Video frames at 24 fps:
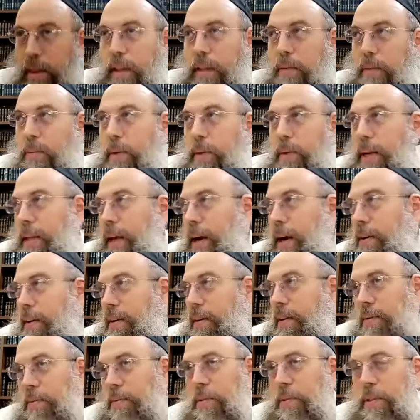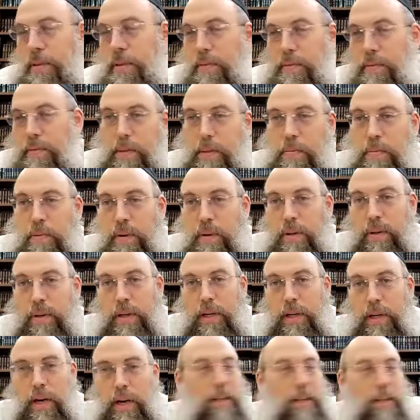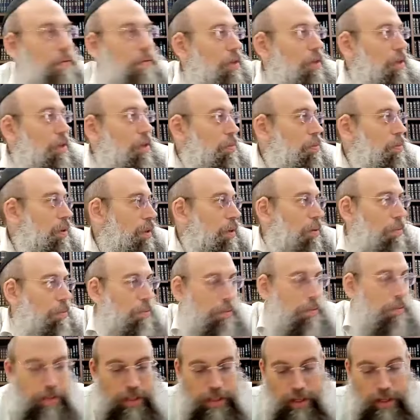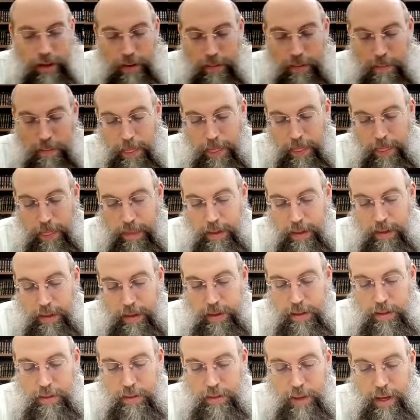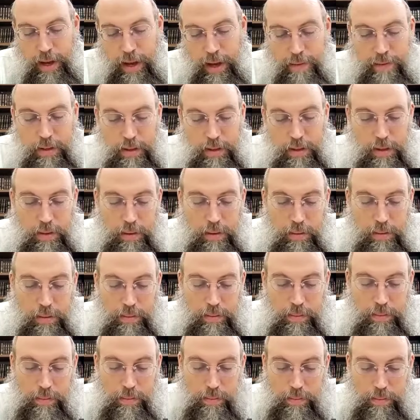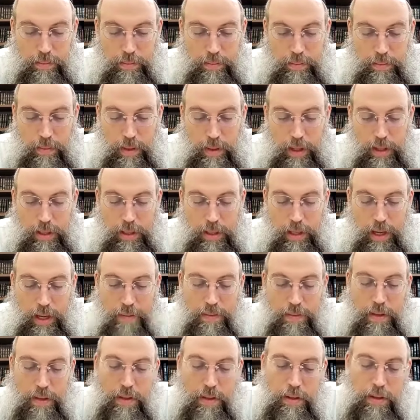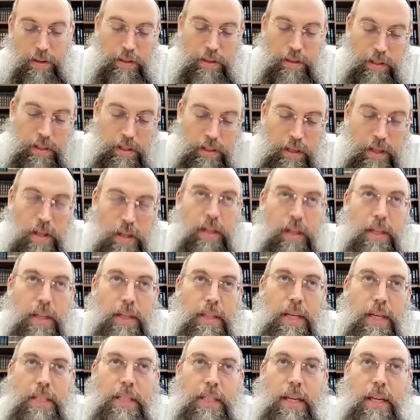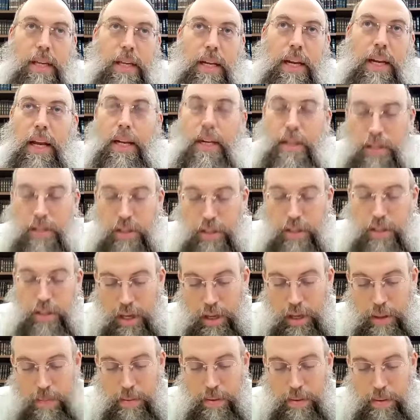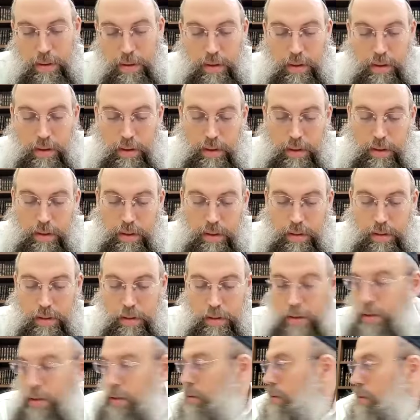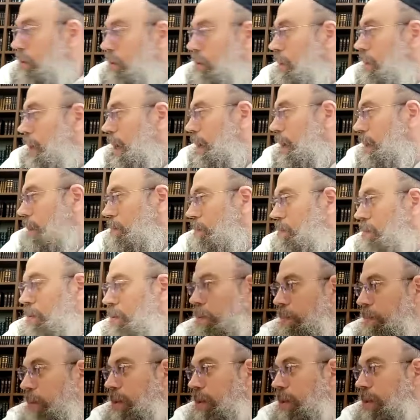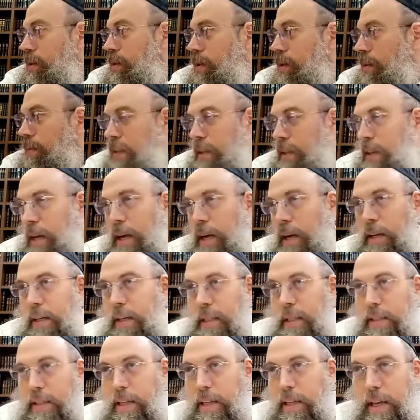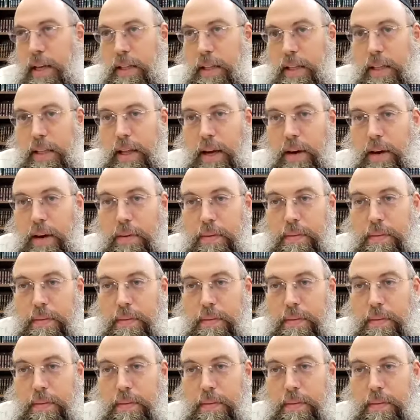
and we had a doubt if it was the firstborn or not the firstborn, like we were saying. So what you have to do is you have to designate a sheep to take the prohibition off the donkeys that had the dow.